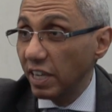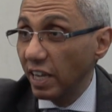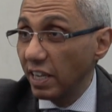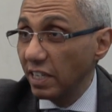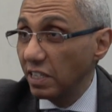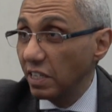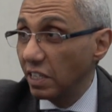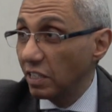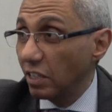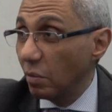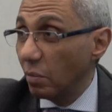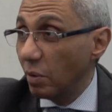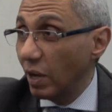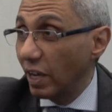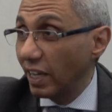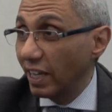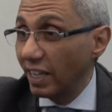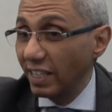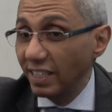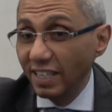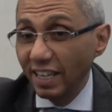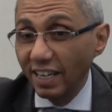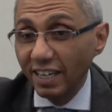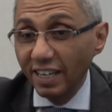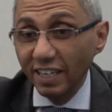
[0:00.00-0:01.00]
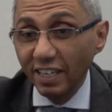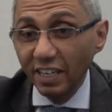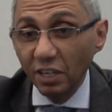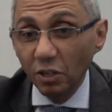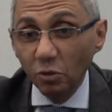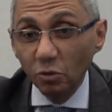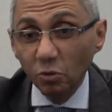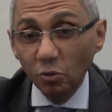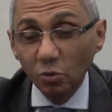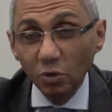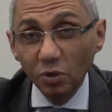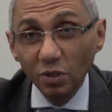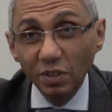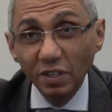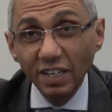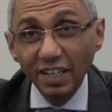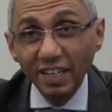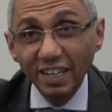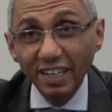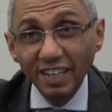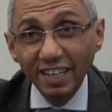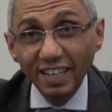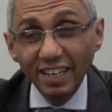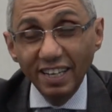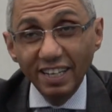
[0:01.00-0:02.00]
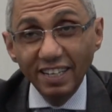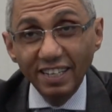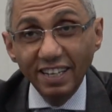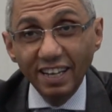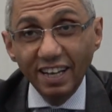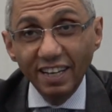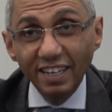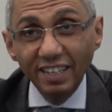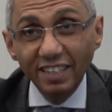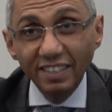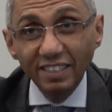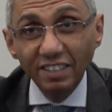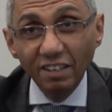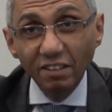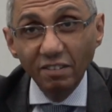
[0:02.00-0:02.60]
witness many medical themes and conferences in various